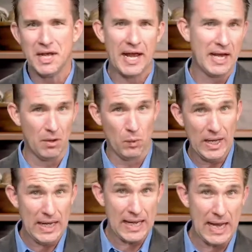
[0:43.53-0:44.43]
and it
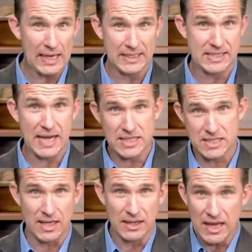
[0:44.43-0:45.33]
really kind of
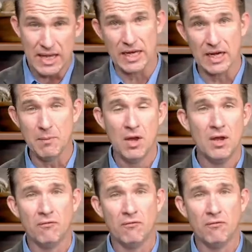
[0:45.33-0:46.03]
sets the theme